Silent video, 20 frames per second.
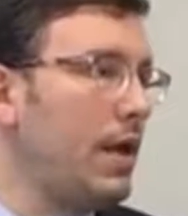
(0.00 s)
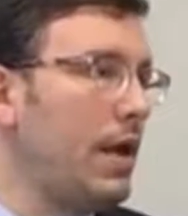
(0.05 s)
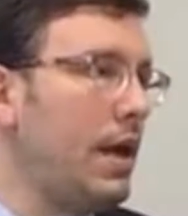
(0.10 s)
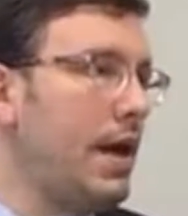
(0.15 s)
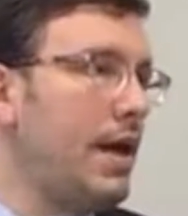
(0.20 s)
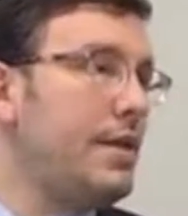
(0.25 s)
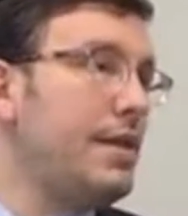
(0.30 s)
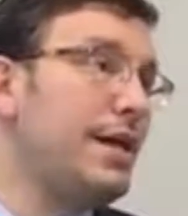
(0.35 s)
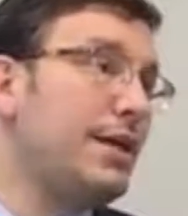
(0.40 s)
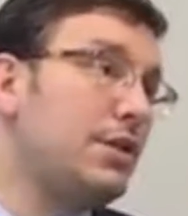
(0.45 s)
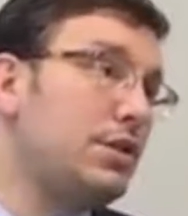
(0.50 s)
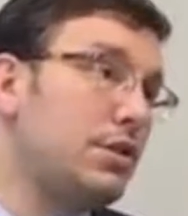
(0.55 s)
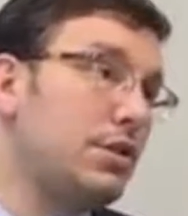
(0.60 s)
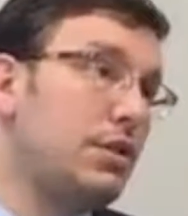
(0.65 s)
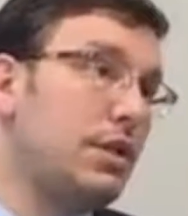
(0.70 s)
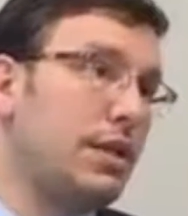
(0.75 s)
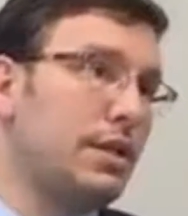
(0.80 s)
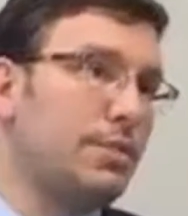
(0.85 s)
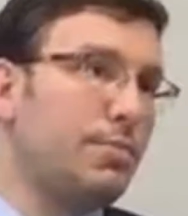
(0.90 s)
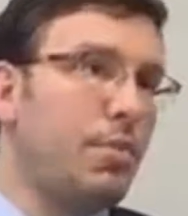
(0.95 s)
And that's
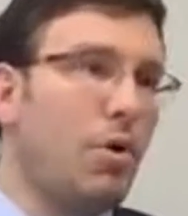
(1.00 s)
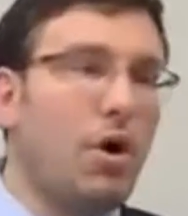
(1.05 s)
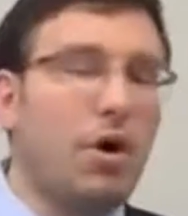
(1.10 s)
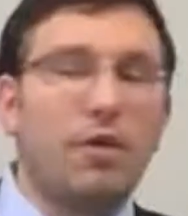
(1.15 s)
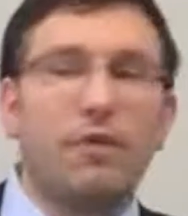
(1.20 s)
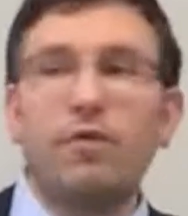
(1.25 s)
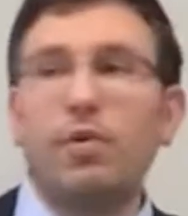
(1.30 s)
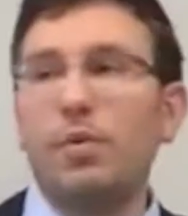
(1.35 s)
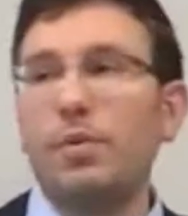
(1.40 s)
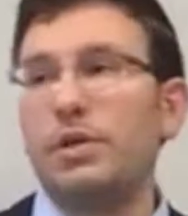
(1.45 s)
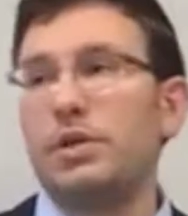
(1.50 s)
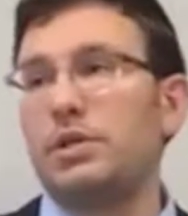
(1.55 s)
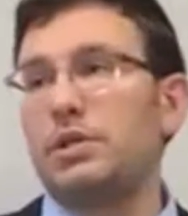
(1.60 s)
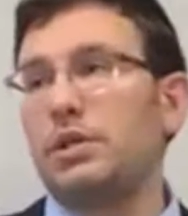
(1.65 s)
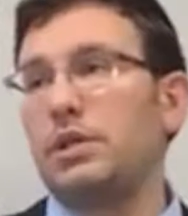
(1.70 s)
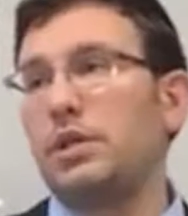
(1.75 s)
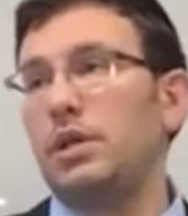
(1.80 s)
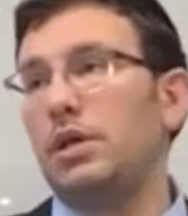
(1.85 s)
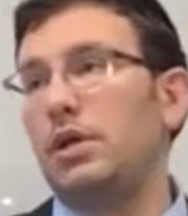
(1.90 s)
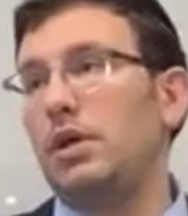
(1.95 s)
part of what we
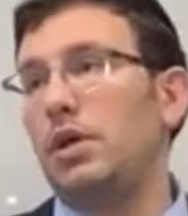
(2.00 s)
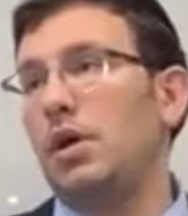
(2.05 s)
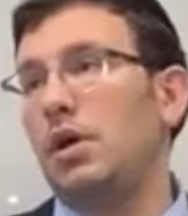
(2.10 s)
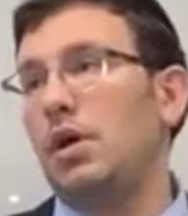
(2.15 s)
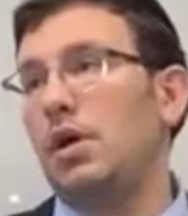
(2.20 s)
see,